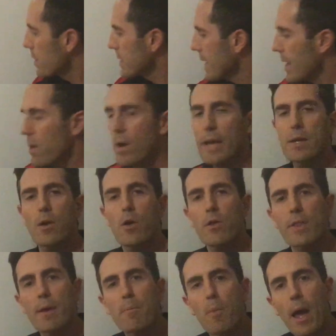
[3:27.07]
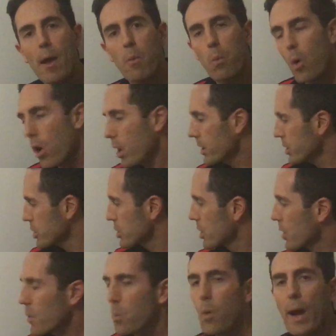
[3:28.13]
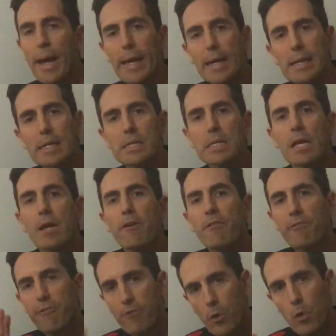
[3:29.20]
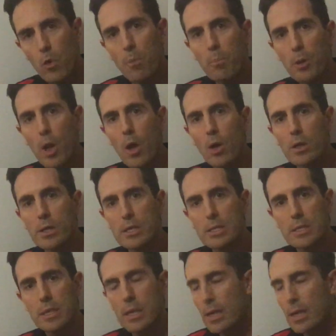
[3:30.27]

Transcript: now I know that my watch weighs 4 blocks.